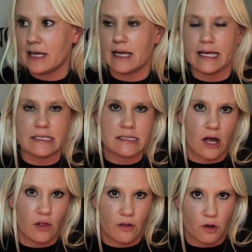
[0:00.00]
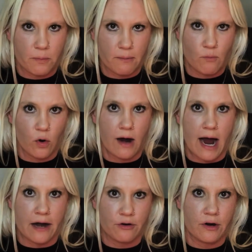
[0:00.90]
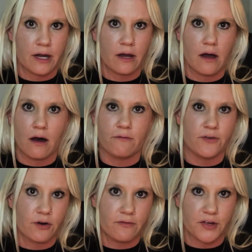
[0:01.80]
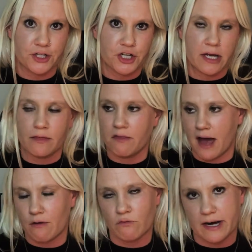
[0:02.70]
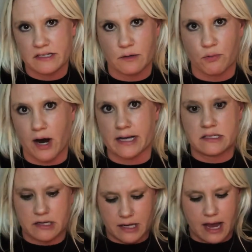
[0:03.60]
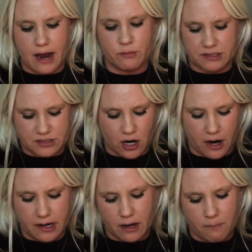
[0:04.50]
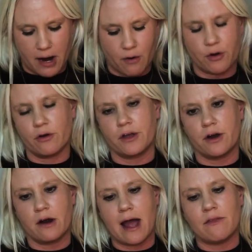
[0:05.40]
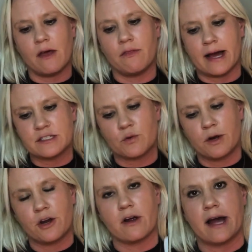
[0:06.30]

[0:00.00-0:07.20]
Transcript: is a little bit more honoring of your vision, that reciprocity I was talking about earlier. And then that's when you're